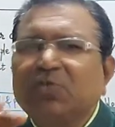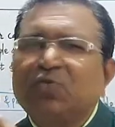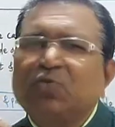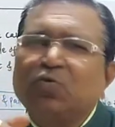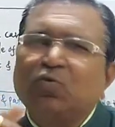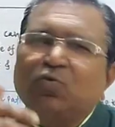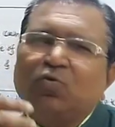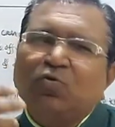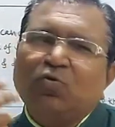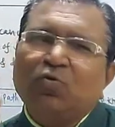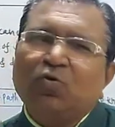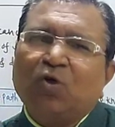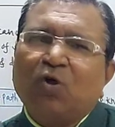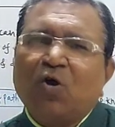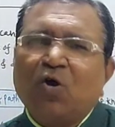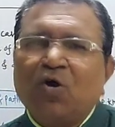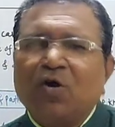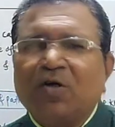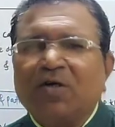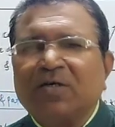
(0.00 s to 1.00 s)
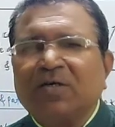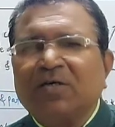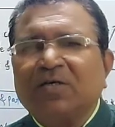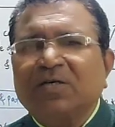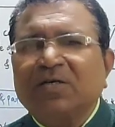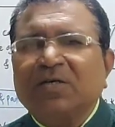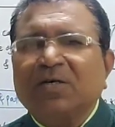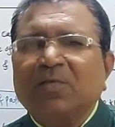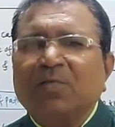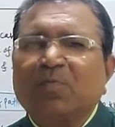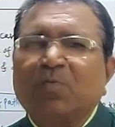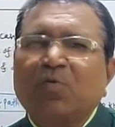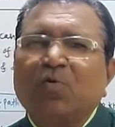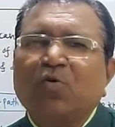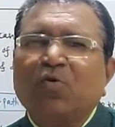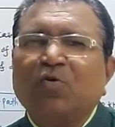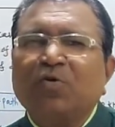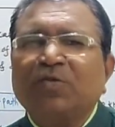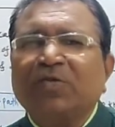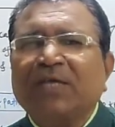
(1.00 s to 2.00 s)
Two or
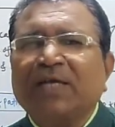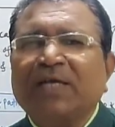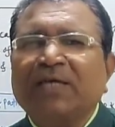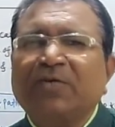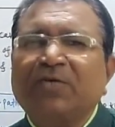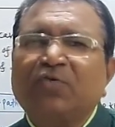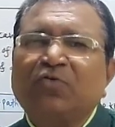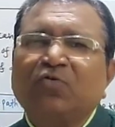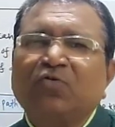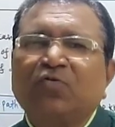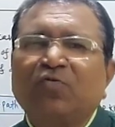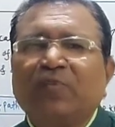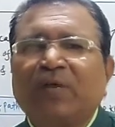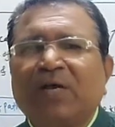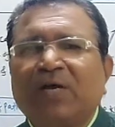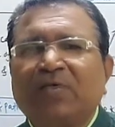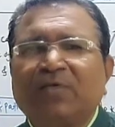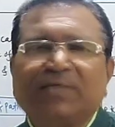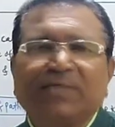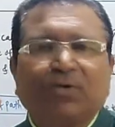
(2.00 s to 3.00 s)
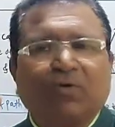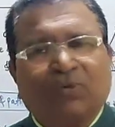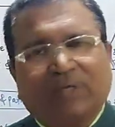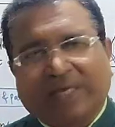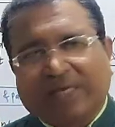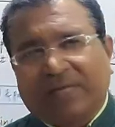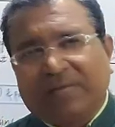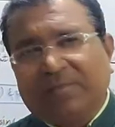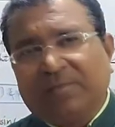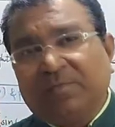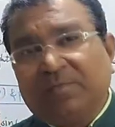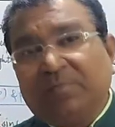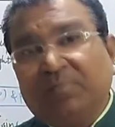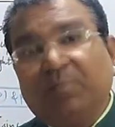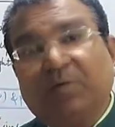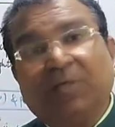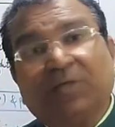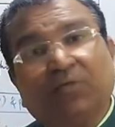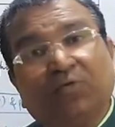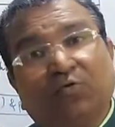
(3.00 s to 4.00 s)
more than two waves, okay,
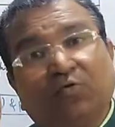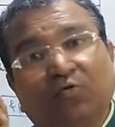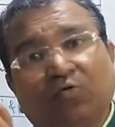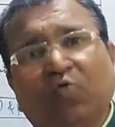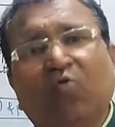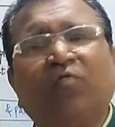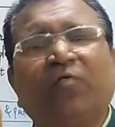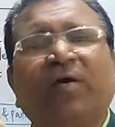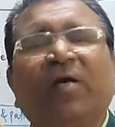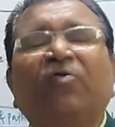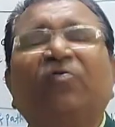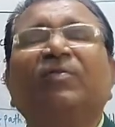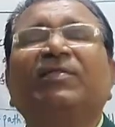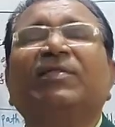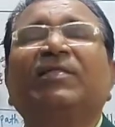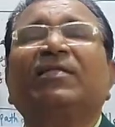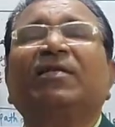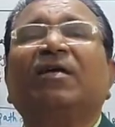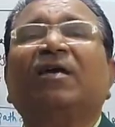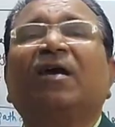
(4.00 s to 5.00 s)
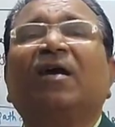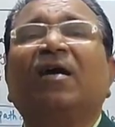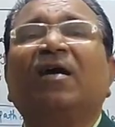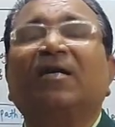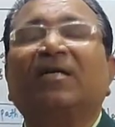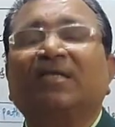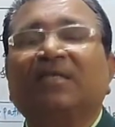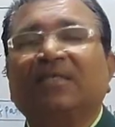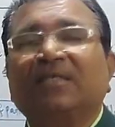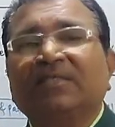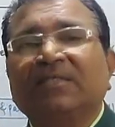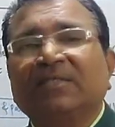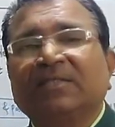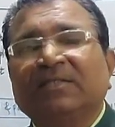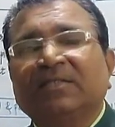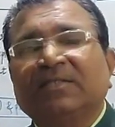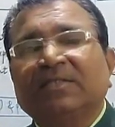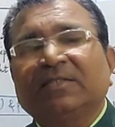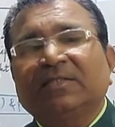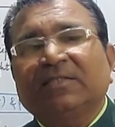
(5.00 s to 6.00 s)
but two waves are
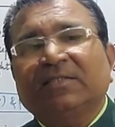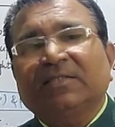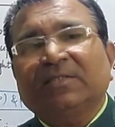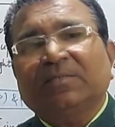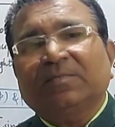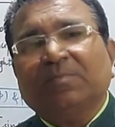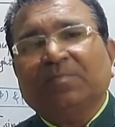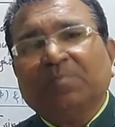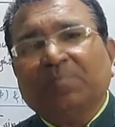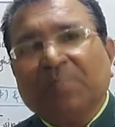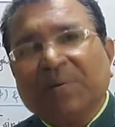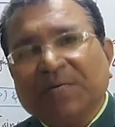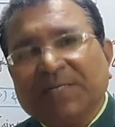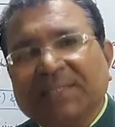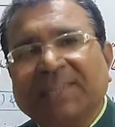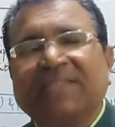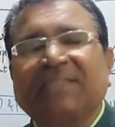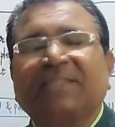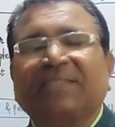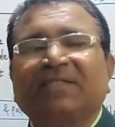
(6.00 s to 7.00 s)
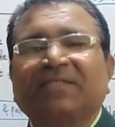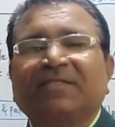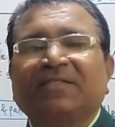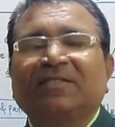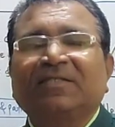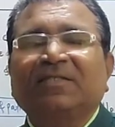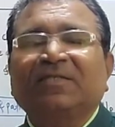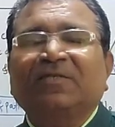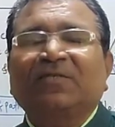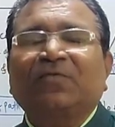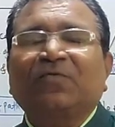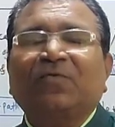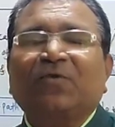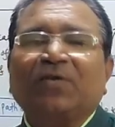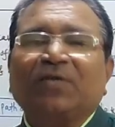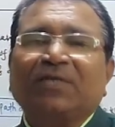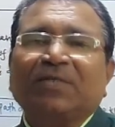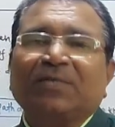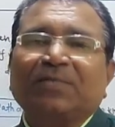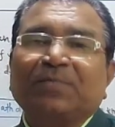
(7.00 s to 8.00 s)
must
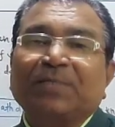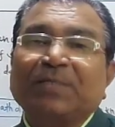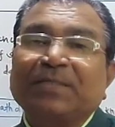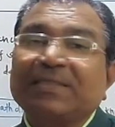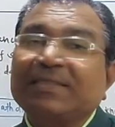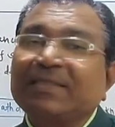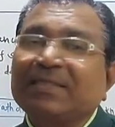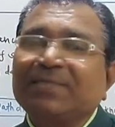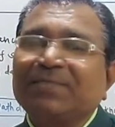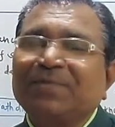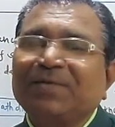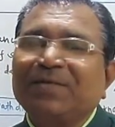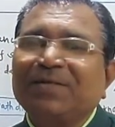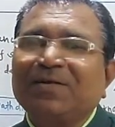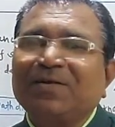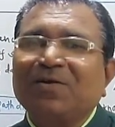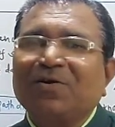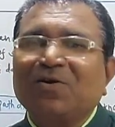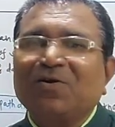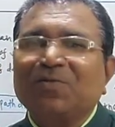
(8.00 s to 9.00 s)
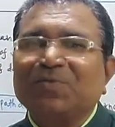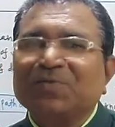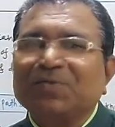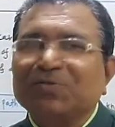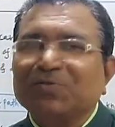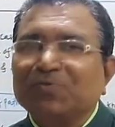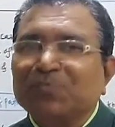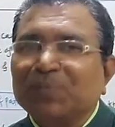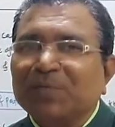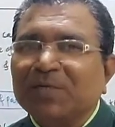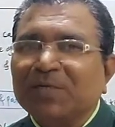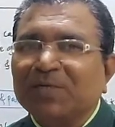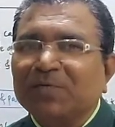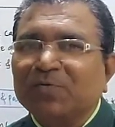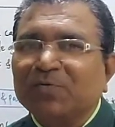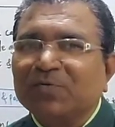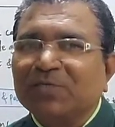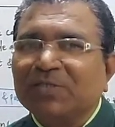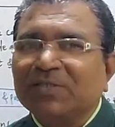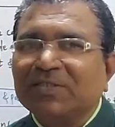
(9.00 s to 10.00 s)
for the principle of
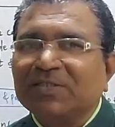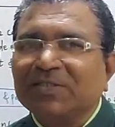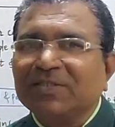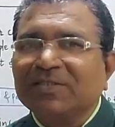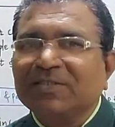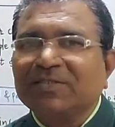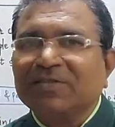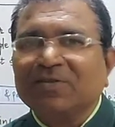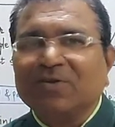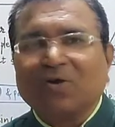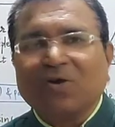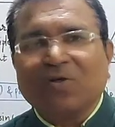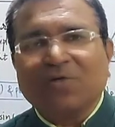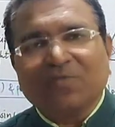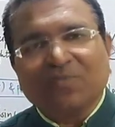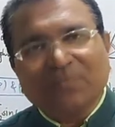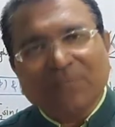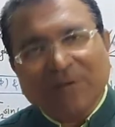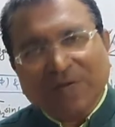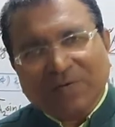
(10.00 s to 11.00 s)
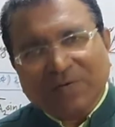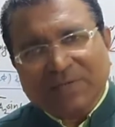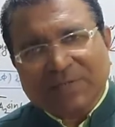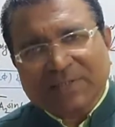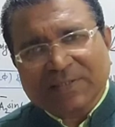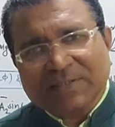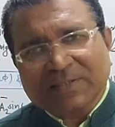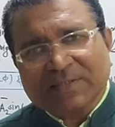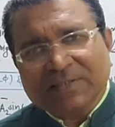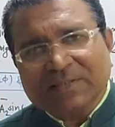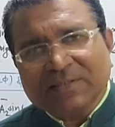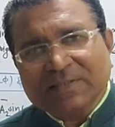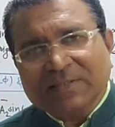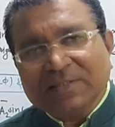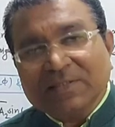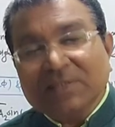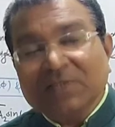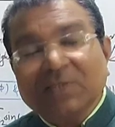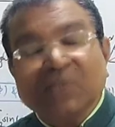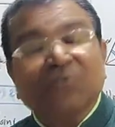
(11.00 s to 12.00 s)
superposition of waves.
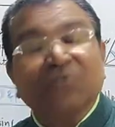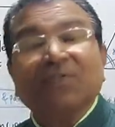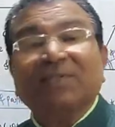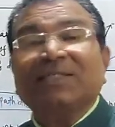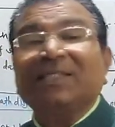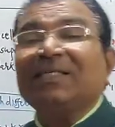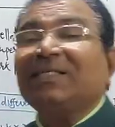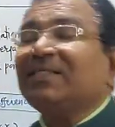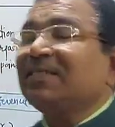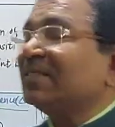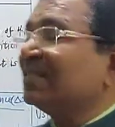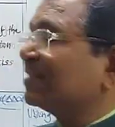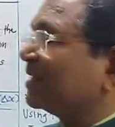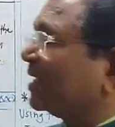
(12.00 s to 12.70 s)
So see this